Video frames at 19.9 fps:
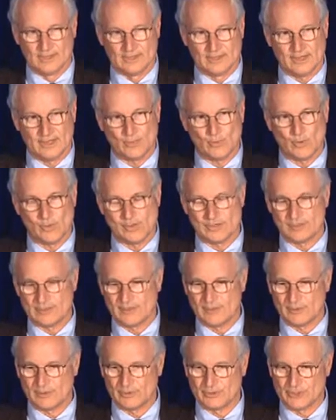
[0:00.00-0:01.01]
Then one is
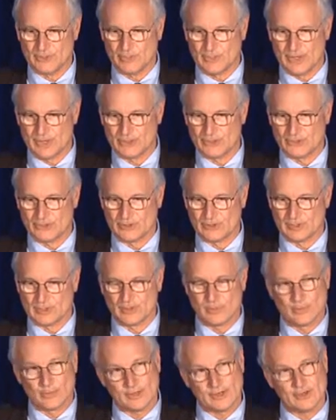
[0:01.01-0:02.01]
able to measure and
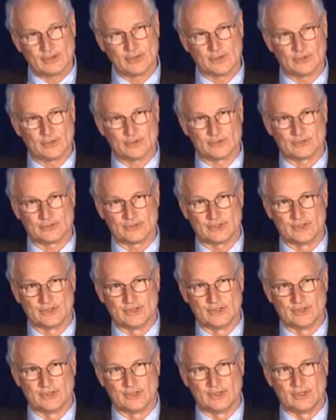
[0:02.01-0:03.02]
compare those
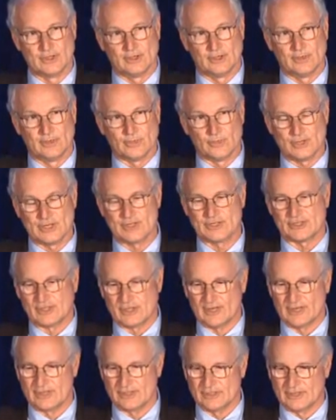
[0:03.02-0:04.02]

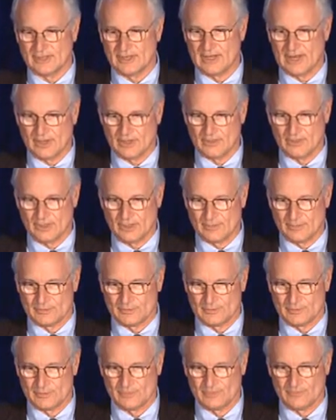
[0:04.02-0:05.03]
pre-selected outcomes.